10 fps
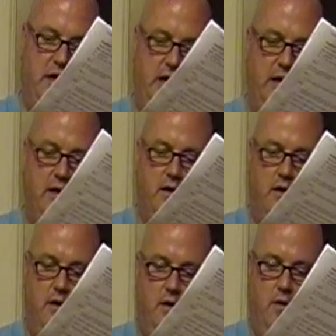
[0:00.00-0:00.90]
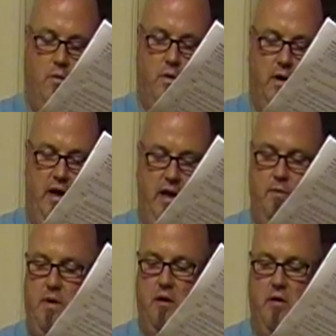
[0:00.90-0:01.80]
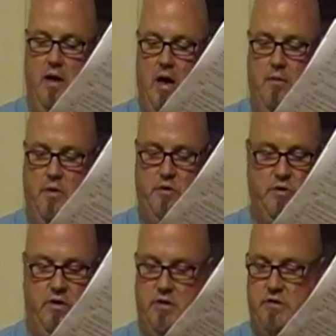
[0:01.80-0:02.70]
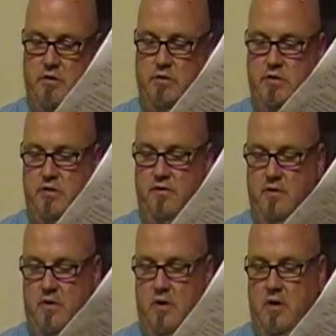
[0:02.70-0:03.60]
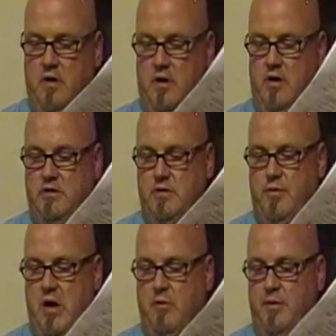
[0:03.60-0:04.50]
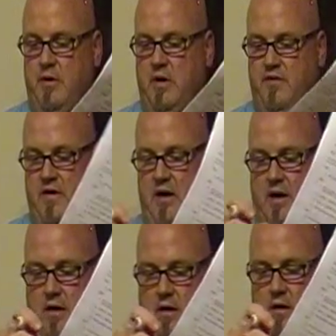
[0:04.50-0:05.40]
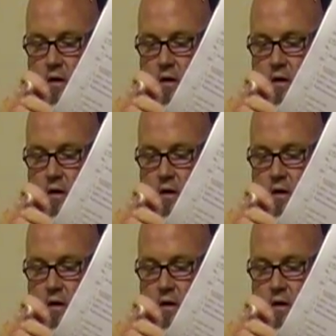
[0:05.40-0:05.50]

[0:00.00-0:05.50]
B, where A and B are not mutually exclusive. It's the probability of A